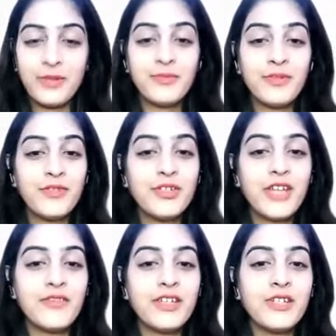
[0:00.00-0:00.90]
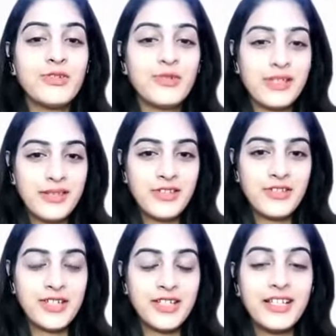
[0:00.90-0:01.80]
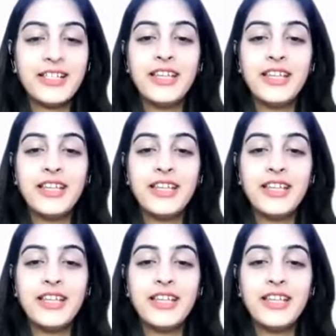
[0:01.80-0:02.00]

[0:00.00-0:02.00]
but before diving into the session,